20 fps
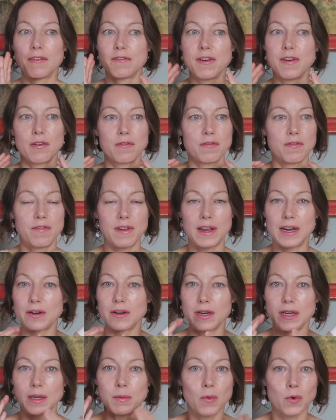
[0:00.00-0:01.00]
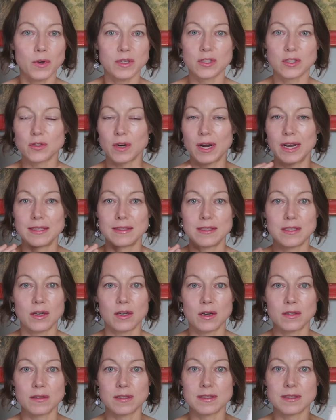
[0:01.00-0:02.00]
felt very
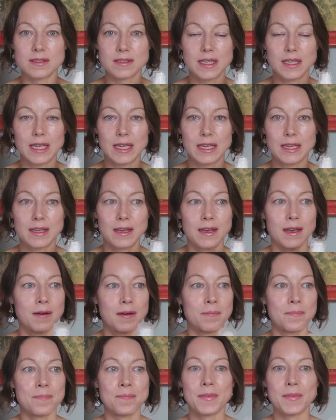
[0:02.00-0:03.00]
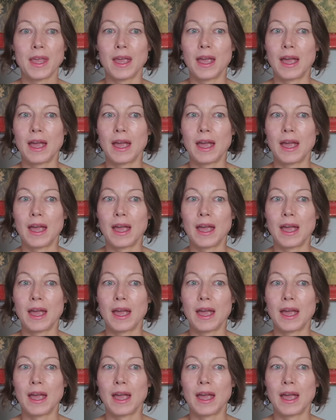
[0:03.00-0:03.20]
moisturizing on the skin.